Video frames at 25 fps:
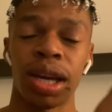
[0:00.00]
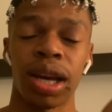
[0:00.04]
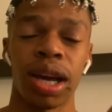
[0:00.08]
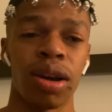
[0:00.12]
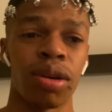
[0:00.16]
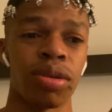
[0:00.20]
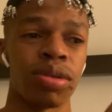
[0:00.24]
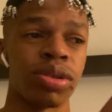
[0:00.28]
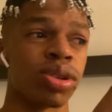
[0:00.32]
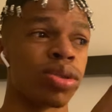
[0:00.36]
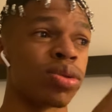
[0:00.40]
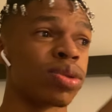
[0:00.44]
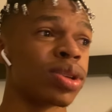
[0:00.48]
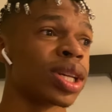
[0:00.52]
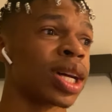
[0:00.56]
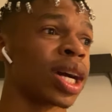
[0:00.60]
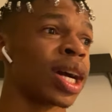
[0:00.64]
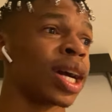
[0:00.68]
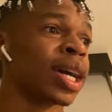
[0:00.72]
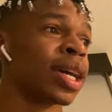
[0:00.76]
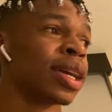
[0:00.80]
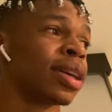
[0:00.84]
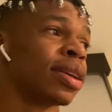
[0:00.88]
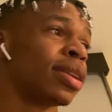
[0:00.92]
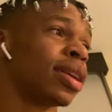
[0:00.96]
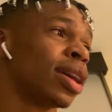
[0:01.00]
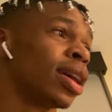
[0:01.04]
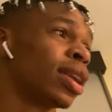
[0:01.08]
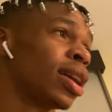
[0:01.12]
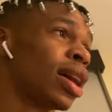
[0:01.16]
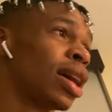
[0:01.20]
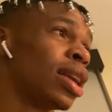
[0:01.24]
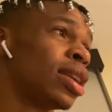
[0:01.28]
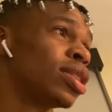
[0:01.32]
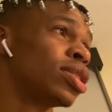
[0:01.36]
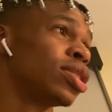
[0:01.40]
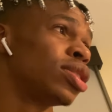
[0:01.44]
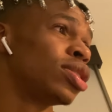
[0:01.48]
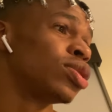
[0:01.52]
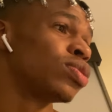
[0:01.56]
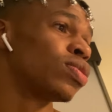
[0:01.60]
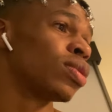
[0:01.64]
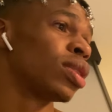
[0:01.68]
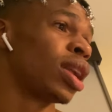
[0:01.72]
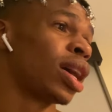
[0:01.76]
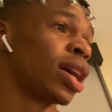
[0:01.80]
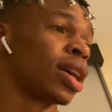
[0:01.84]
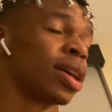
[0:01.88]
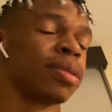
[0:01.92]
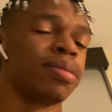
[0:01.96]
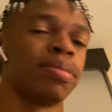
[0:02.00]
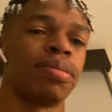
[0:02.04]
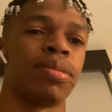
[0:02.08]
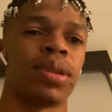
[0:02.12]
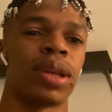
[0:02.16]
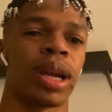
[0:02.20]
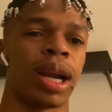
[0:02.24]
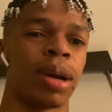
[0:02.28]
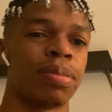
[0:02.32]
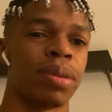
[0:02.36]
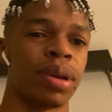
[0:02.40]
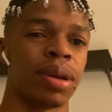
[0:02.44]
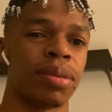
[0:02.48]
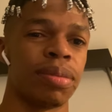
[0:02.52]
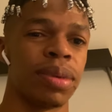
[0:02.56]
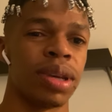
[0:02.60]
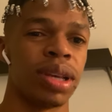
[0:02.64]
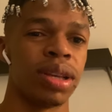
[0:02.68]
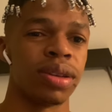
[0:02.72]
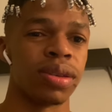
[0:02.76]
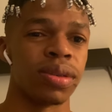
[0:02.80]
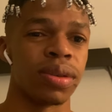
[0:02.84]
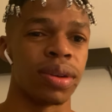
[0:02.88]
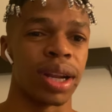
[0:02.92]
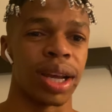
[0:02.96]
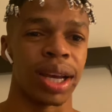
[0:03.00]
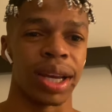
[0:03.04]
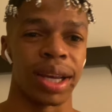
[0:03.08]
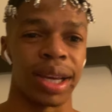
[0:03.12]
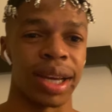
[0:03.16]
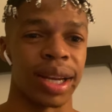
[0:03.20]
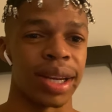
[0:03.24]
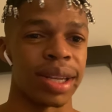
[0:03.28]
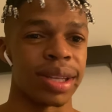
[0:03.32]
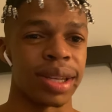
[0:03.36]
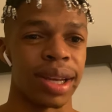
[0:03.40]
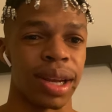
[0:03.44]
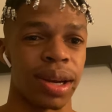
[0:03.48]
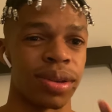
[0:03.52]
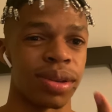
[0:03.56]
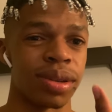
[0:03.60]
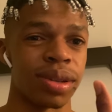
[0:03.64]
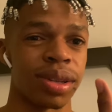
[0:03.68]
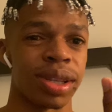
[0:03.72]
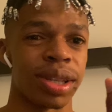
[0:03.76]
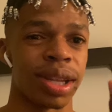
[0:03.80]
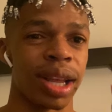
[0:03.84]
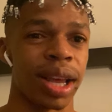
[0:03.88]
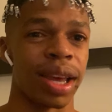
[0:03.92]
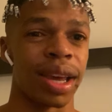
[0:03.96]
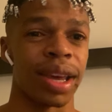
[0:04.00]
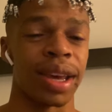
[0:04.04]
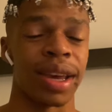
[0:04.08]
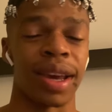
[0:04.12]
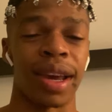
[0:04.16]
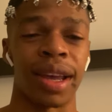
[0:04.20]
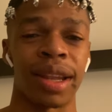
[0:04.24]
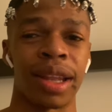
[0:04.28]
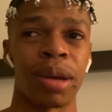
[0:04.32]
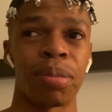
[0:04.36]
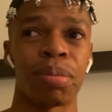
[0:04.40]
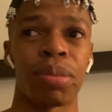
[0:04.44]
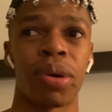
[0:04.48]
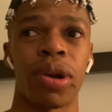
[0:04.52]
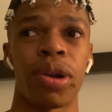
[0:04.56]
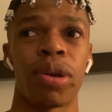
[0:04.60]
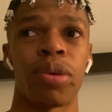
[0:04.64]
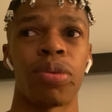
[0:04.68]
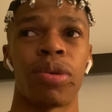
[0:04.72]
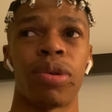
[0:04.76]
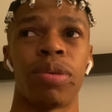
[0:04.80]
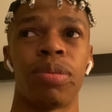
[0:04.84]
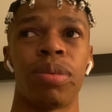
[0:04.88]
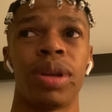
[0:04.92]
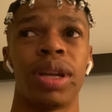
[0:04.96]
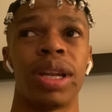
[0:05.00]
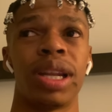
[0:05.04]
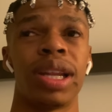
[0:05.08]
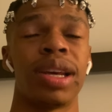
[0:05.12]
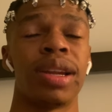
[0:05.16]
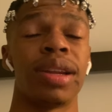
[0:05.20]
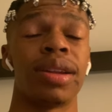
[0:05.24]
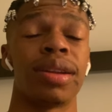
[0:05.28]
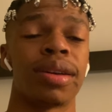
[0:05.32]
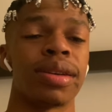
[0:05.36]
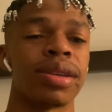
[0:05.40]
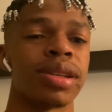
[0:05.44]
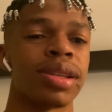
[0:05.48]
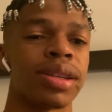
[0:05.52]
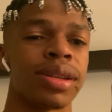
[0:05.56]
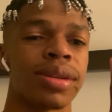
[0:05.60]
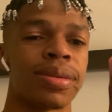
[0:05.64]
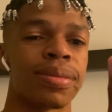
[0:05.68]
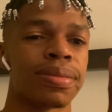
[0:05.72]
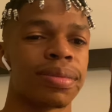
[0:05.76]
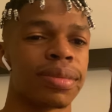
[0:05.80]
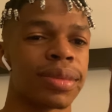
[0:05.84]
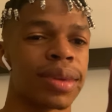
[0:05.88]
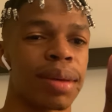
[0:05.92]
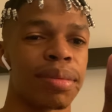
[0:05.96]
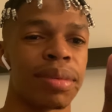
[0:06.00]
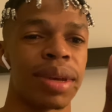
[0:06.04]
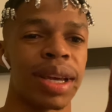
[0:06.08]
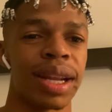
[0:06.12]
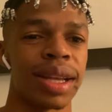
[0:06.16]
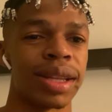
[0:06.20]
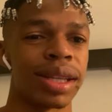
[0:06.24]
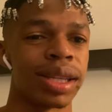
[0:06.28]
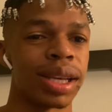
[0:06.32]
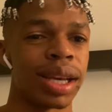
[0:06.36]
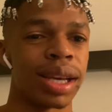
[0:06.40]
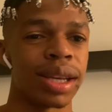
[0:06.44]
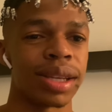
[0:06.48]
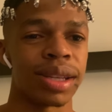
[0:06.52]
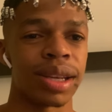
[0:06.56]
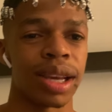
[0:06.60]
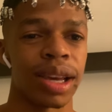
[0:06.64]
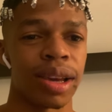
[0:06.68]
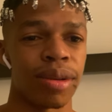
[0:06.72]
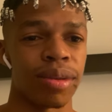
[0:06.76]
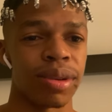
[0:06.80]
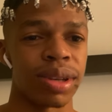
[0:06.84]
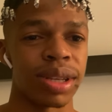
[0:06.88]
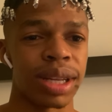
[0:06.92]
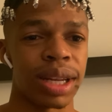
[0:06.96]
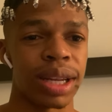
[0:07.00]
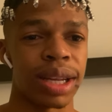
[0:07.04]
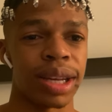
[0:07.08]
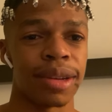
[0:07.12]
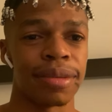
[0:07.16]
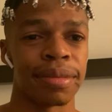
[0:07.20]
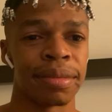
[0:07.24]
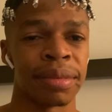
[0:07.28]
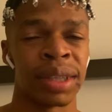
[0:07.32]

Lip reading: I was so tired and allergies were like trapping me, so like I decided to stay, and the party would have been lit because I'm getting texts saying it was lit.